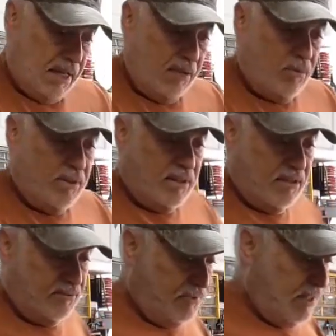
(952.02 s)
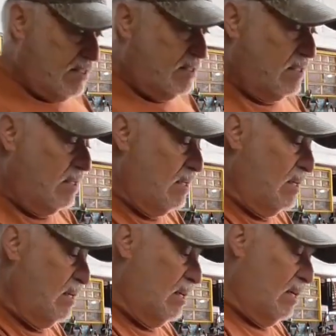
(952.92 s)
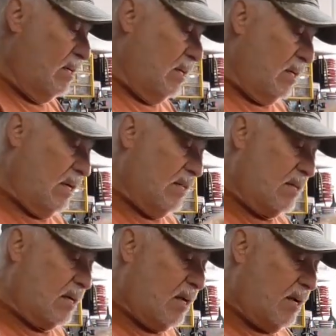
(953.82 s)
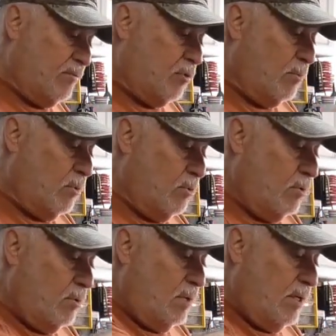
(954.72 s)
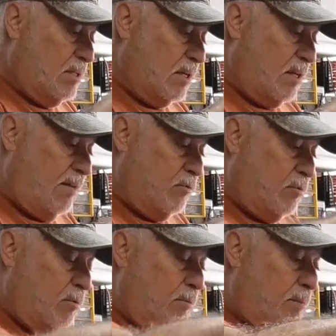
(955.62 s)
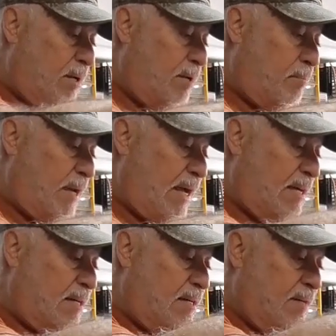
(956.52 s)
everything fits. It's a comfortable. It's a comfortable pack.